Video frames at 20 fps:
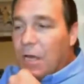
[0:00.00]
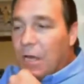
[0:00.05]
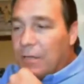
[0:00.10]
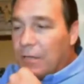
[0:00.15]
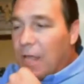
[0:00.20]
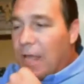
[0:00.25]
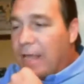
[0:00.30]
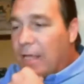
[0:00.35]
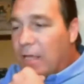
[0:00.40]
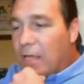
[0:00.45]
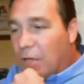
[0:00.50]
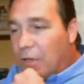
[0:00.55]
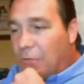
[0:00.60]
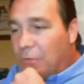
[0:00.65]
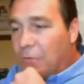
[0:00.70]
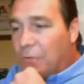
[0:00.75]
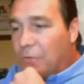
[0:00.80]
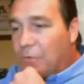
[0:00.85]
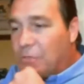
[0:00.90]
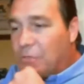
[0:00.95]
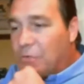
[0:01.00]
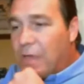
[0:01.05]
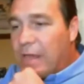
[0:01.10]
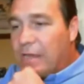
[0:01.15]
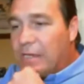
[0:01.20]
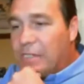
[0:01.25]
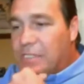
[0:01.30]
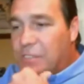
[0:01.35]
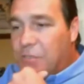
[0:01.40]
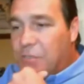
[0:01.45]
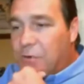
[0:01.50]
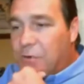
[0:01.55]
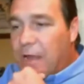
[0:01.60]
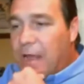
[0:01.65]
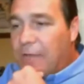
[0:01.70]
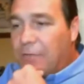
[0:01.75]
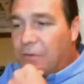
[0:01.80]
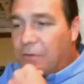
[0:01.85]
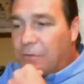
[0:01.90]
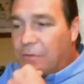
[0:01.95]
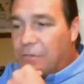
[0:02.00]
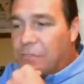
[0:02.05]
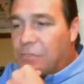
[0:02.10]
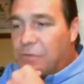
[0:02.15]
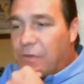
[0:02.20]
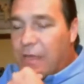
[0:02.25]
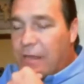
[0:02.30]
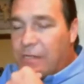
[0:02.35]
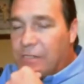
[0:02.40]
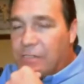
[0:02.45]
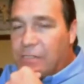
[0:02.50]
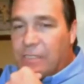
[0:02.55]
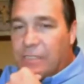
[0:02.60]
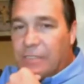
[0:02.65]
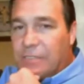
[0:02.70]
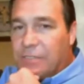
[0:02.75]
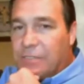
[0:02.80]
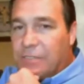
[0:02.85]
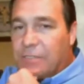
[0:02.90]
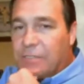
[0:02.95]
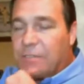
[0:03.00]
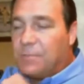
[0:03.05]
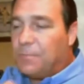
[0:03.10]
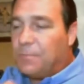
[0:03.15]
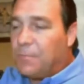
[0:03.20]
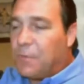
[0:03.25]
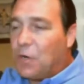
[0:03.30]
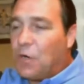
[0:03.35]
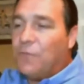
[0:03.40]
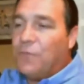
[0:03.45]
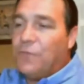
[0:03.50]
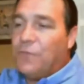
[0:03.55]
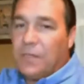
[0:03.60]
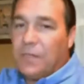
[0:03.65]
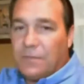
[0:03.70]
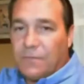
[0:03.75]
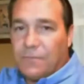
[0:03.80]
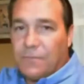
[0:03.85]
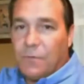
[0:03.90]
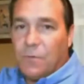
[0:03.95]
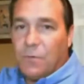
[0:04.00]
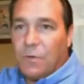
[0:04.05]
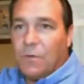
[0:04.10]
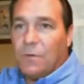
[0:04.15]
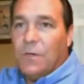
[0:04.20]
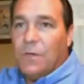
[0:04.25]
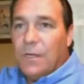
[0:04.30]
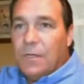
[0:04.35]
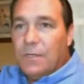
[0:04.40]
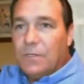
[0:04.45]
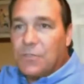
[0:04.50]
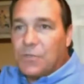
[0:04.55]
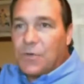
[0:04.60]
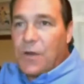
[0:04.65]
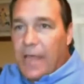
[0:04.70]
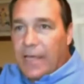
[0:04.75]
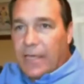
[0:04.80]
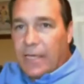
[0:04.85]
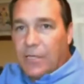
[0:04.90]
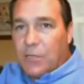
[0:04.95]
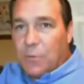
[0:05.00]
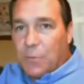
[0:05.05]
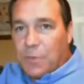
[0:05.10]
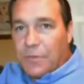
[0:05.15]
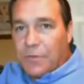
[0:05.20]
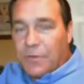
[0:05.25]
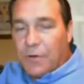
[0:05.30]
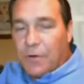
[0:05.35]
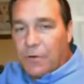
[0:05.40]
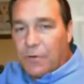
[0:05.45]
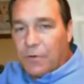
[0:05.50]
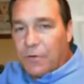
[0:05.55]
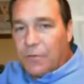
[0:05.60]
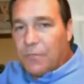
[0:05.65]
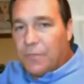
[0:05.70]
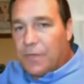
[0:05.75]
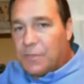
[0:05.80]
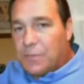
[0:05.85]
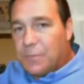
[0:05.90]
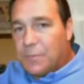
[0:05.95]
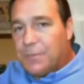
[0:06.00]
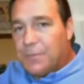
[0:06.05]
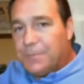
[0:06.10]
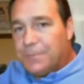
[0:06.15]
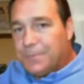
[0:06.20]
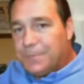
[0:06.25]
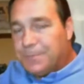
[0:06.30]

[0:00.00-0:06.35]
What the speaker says: unlike other strategies that are out there, this strategy is just perfect for tracking your return on your investment.